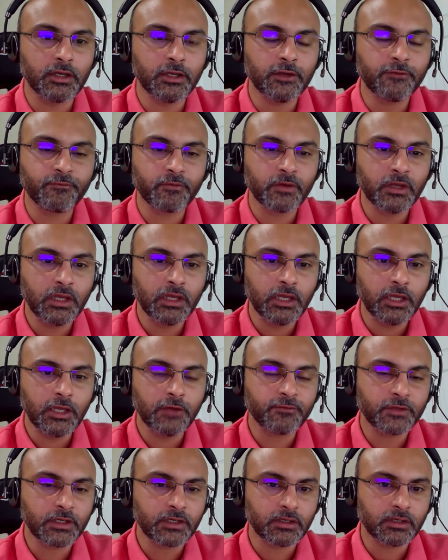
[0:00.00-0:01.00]

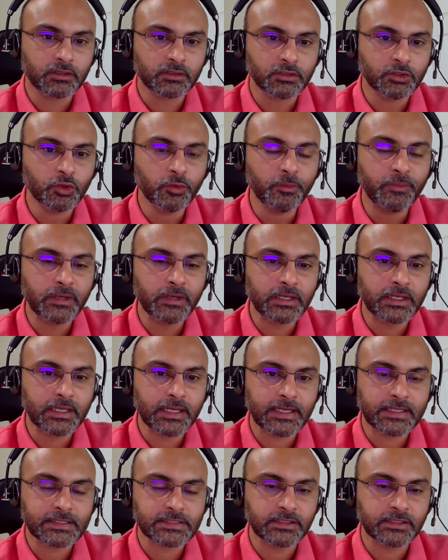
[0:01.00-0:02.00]
If the loop
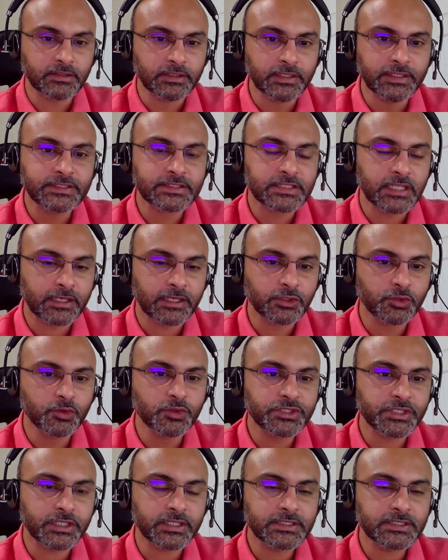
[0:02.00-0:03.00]
has needs like
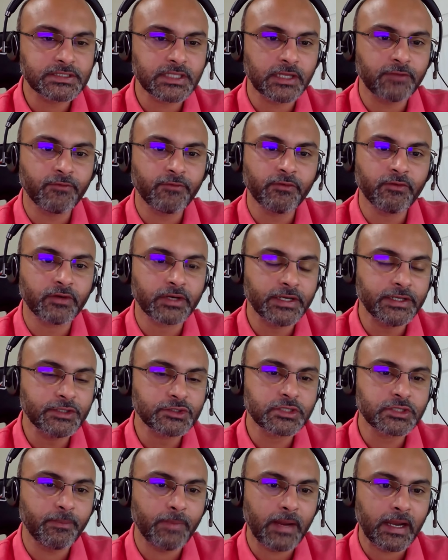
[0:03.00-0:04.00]
two chunks, then we will
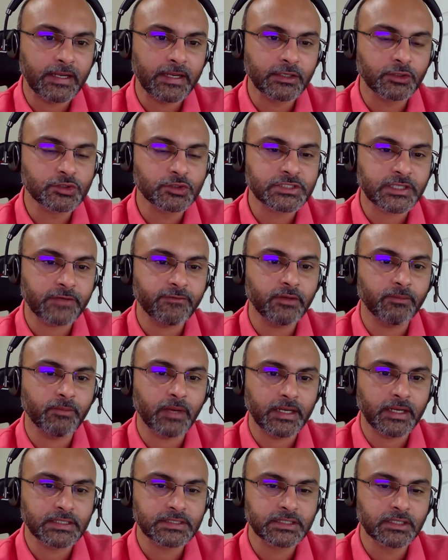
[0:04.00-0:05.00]
reduce the padding to 7
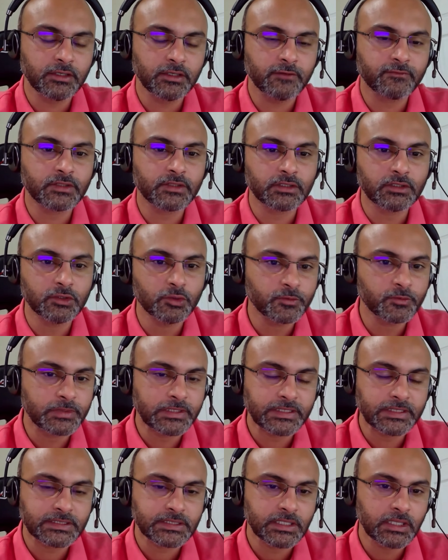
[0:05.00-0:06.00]
bytes. If the loop
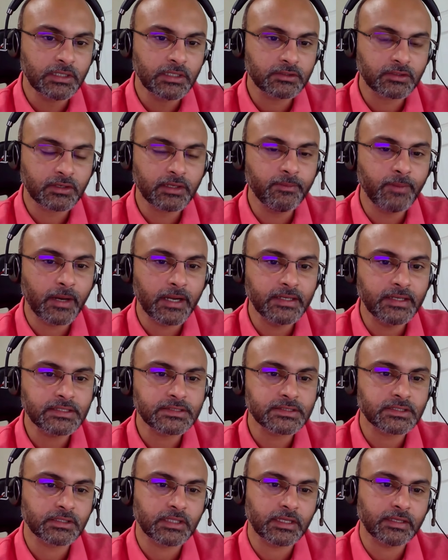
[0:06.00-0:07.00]
needs 3
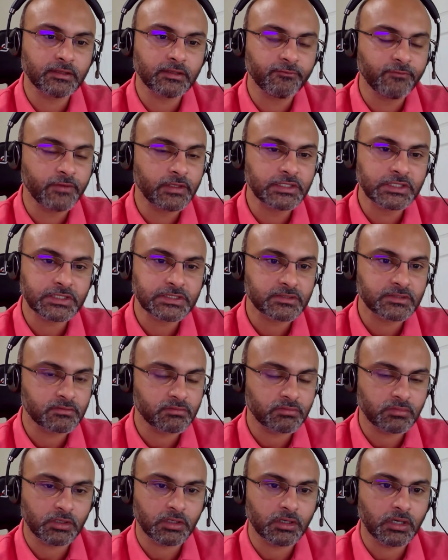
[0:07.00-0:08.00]
bytes, then we just
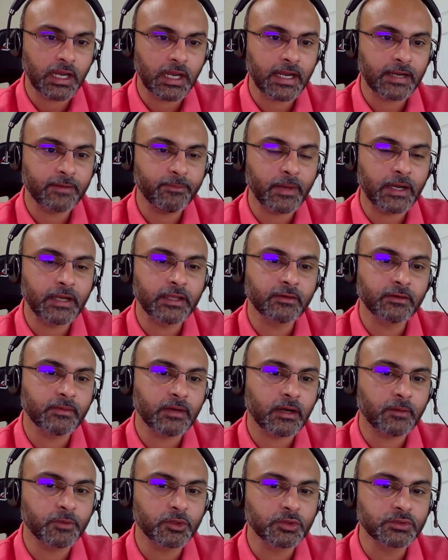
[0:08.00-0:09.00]
add padding
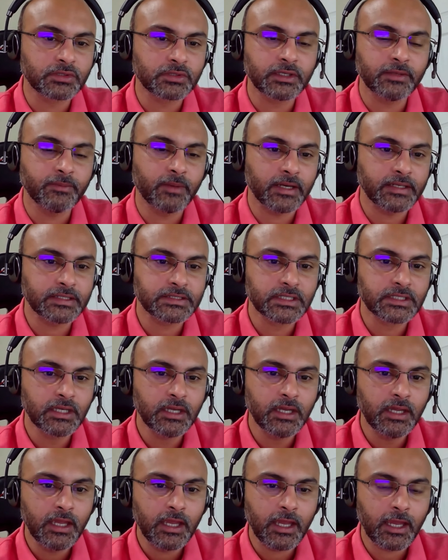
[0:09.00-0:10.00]
up to 3 bytes.
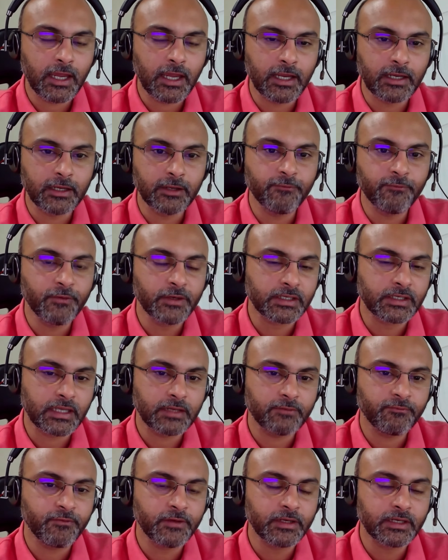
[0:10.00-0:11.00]
And if it
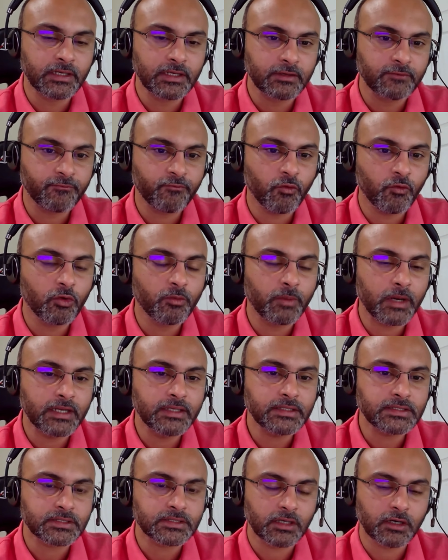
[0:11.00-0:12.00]
can fit in 4
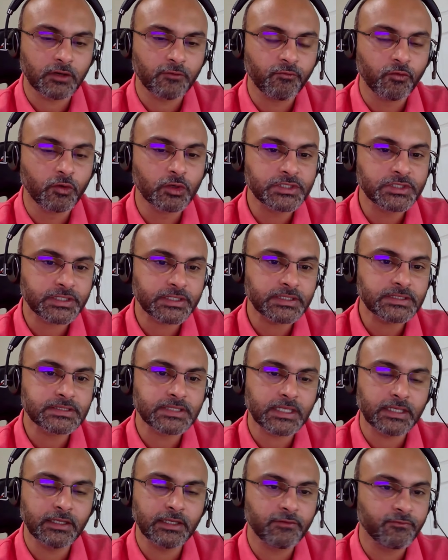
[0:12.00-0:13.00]
bytes, 4 chunks,
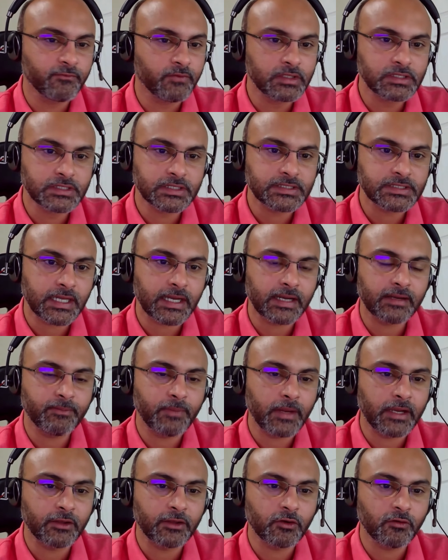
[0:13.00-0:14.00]
then it will just add
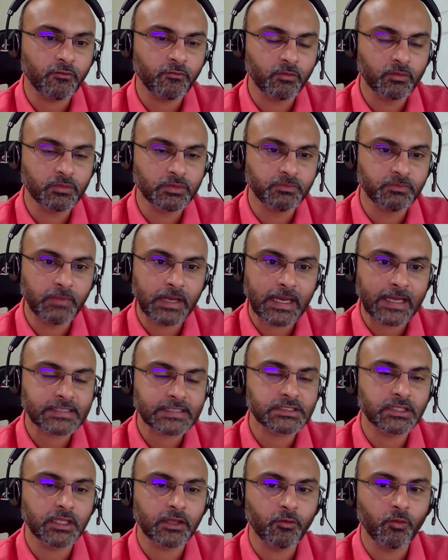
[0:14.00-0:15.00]
padding of
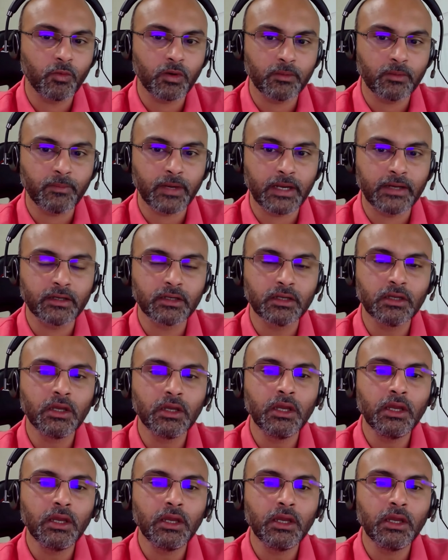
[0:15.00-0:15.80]
max like 1 byte.